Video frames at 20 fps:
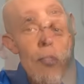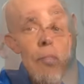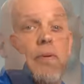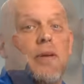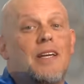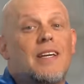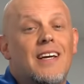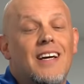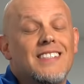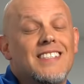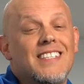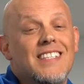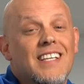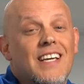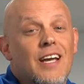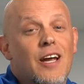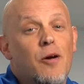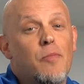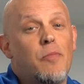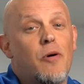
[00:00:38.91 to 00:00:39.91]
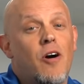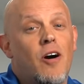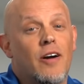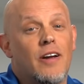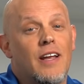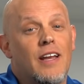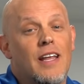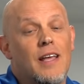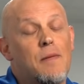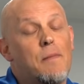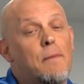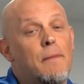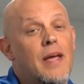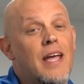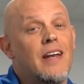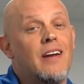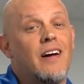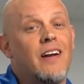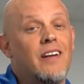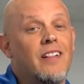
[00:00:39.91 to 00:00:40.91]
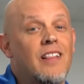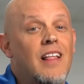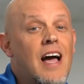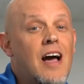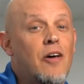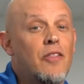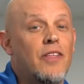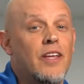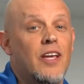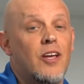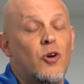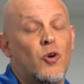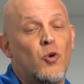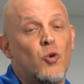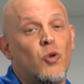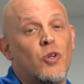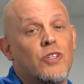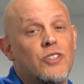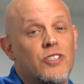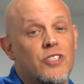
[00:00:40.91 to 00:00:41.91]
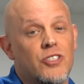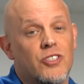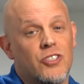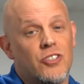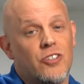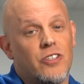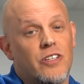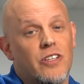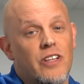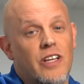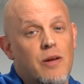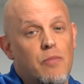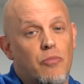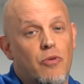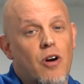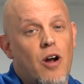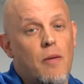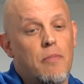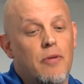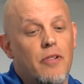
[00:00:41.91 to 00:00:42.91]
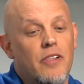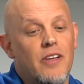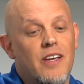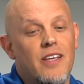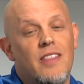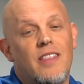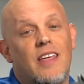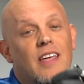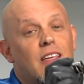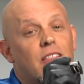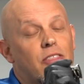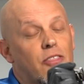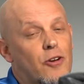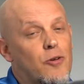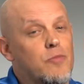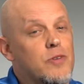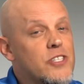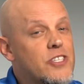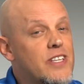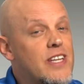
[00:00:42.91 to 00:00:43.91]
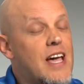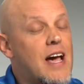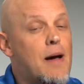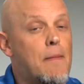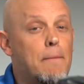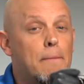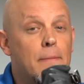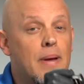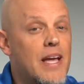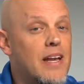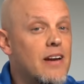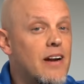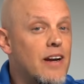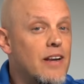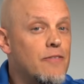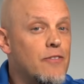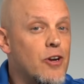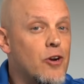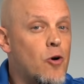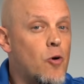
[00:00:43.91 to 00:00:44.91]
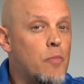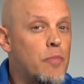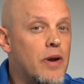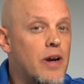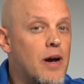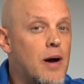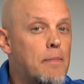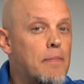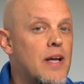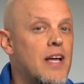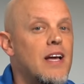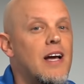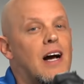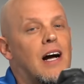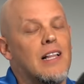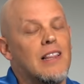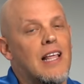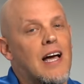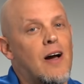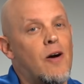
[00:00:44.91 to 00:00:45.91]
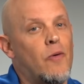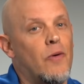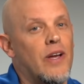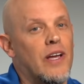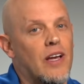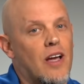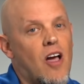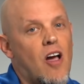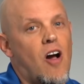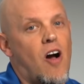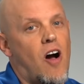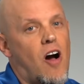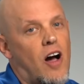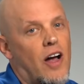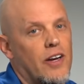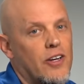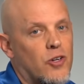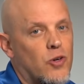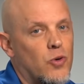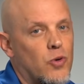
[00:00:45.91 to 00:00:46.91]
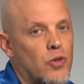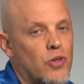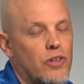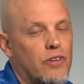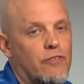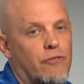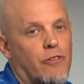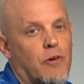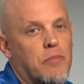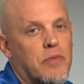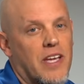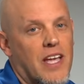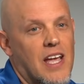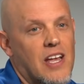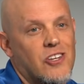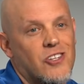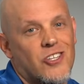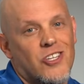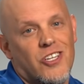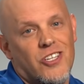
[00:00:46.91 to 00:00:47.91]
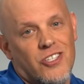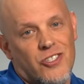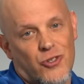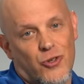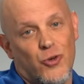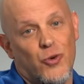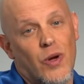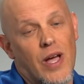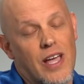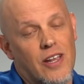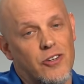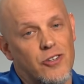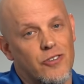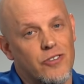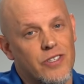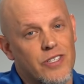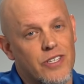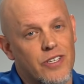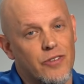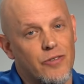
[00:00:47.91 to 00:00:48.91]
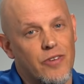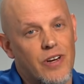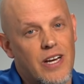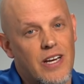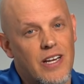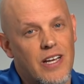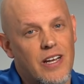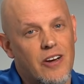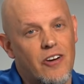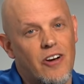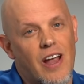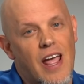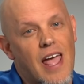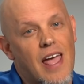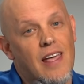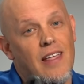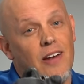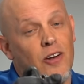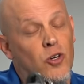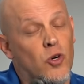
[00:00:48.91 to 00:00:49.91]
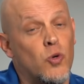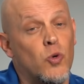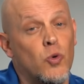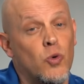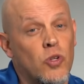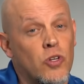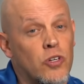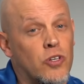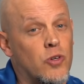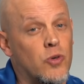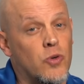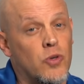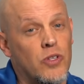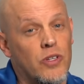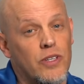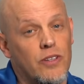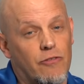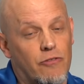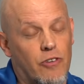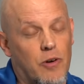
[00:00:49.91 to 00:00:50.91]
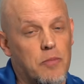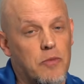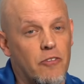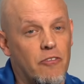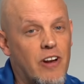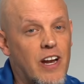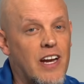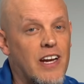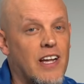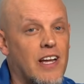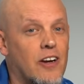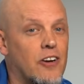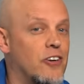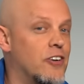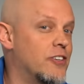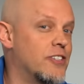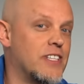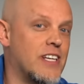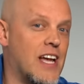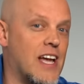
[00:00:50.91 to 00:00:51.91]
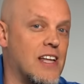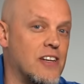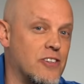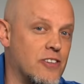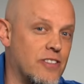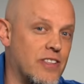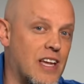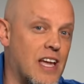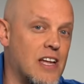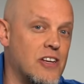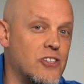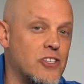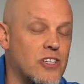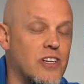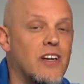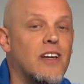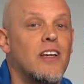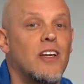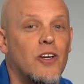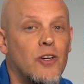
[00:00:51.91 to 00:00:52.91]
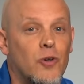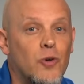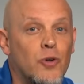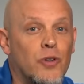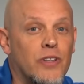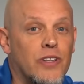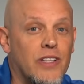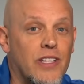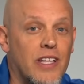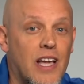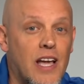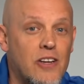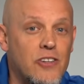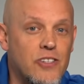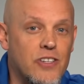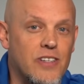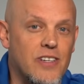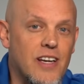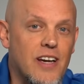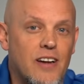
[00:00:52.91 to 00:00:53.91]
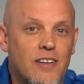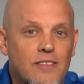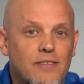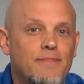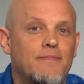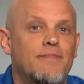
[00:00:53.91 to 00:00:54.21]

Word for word: Because of the air pocket, it may not allow the coolant to circulate properly. The thermostat may not even open up, allowing hot coolant from the engine to enter into the radiator and cooler coolant from the radiator to enter the engine, cooling the engine down